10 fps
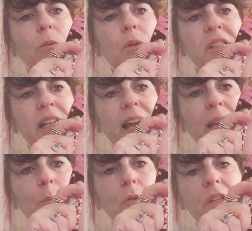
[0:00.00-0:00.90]
wasn't
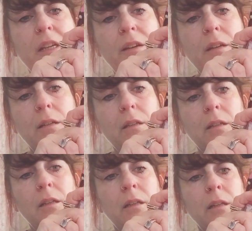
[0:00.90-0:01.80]
able to,
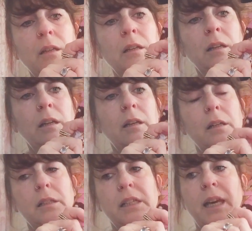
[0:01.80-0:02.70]

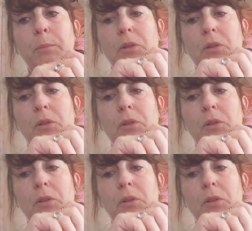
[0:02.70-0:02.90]
to keep